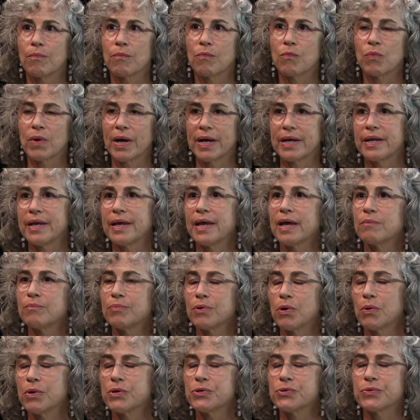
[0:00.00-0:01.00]
writing and
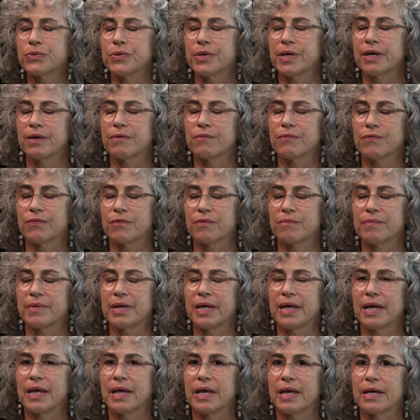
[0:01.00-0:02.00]
poetry for
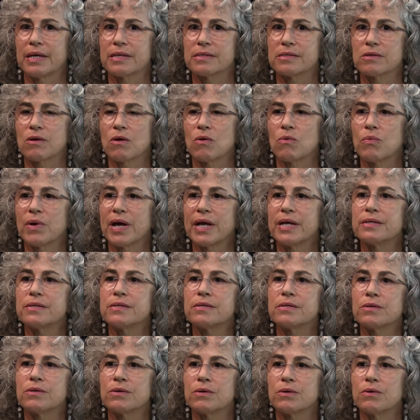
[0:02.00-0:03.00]
me is a way
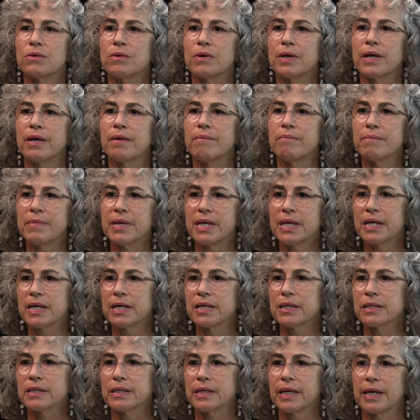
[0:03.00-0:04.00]
to
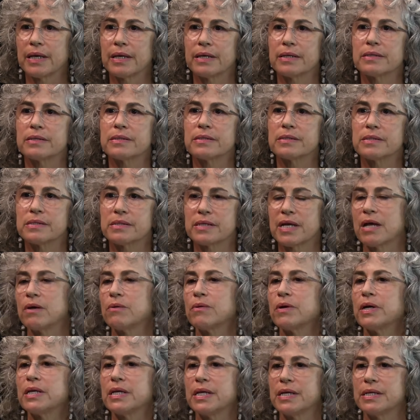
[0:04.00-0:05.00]
immediately say
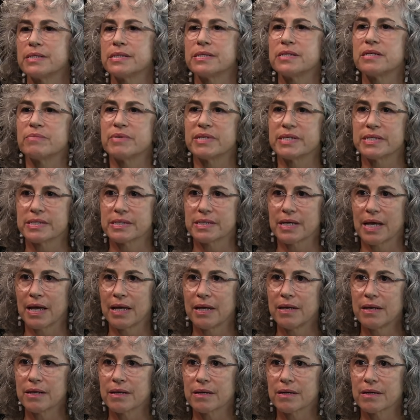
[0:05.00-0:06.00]
what needs to be
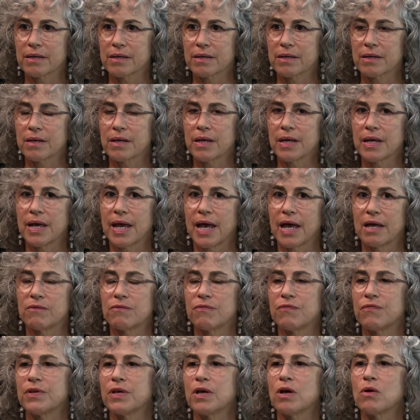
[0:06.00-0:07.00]
said mm. and
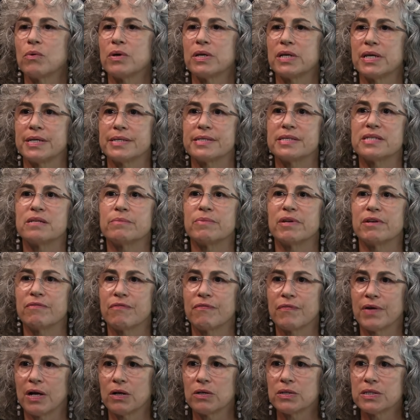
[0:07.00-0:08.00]
feel what needs to be
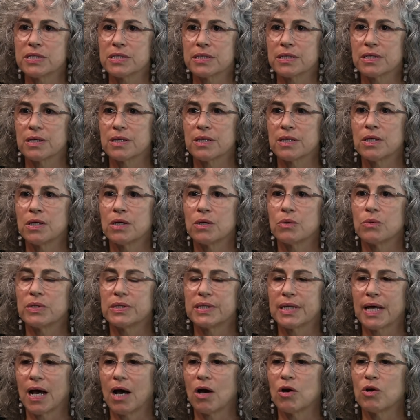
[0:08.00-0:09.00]
felt
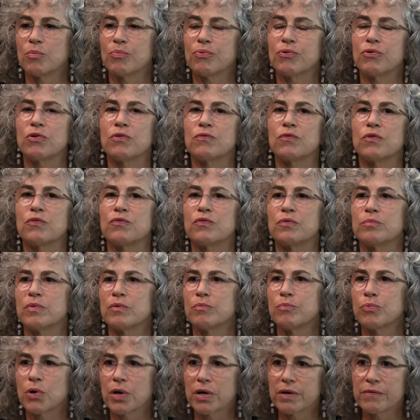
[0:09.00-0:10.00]
without approval from a
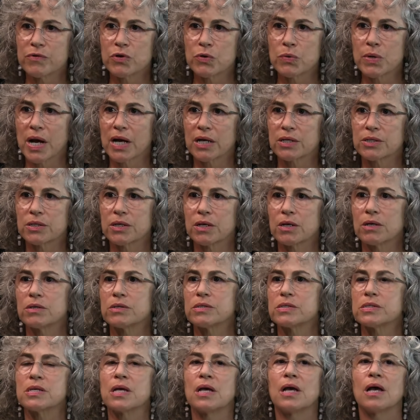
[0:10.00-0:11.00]
board of
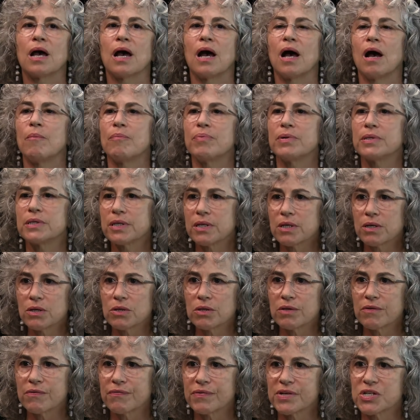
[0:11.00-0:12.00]
directors, a political
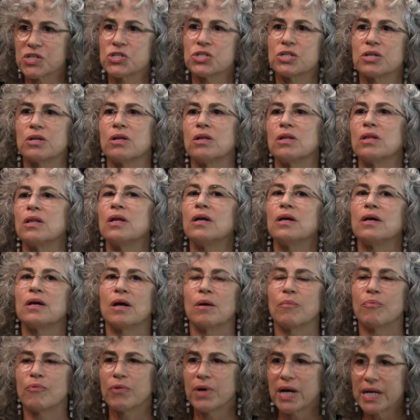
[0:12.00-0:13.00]
official, a
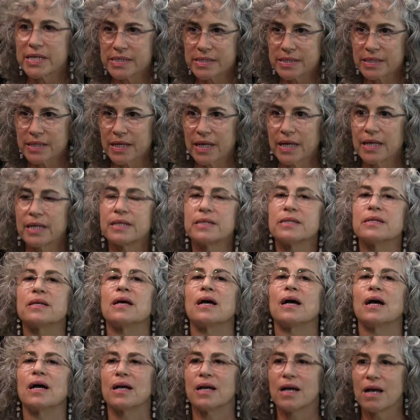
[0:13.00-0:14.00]
president,
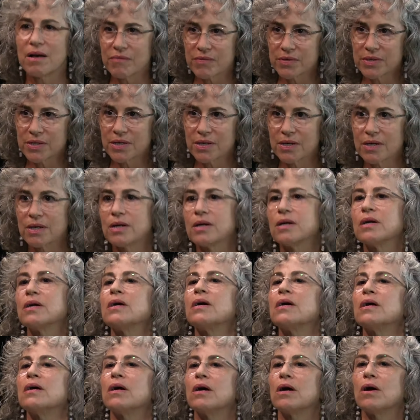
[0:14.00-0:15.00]
a governor,
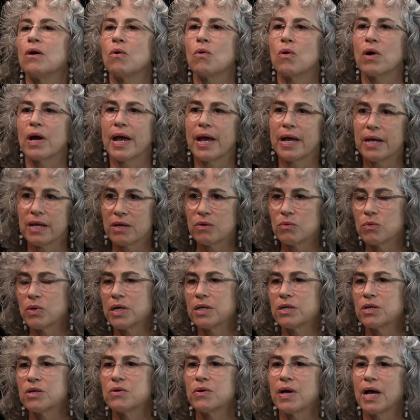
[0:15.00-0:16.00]
right. or
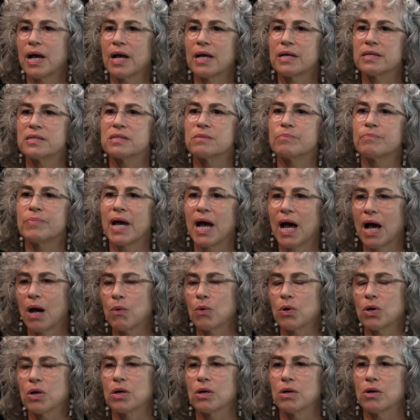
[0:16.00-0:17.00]
anyone who has
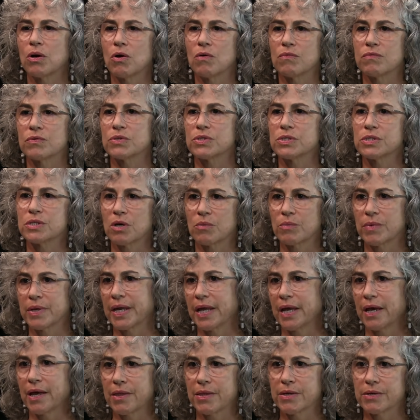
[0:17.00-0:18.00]
power over so
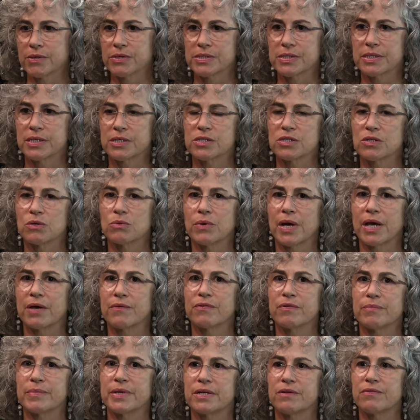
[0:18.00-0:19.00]
many others. It's a way
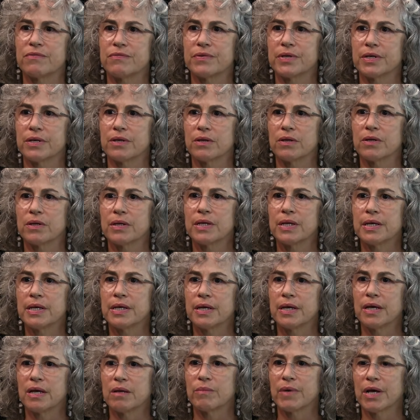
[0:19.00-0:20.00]
for me to feel
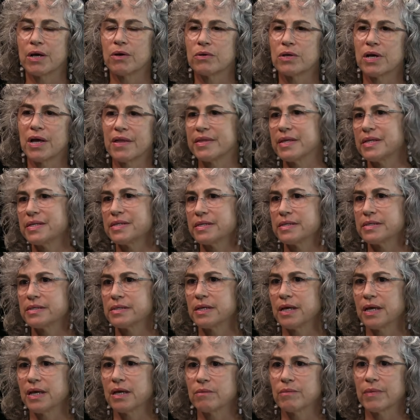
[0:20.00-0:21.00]
in my own
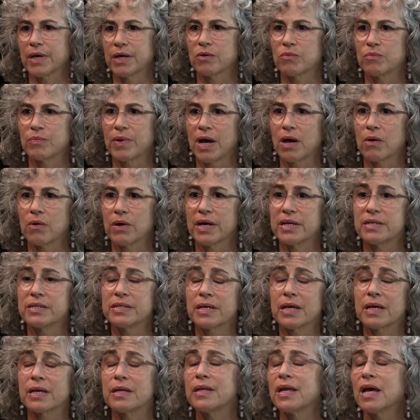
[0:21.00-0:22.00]
authenticity and my own power and to
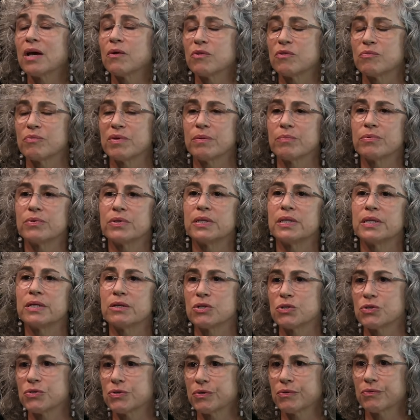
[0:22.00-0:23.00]
connect with people in their
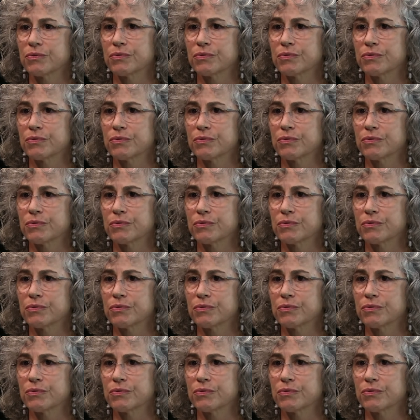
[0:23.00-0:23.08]
truth.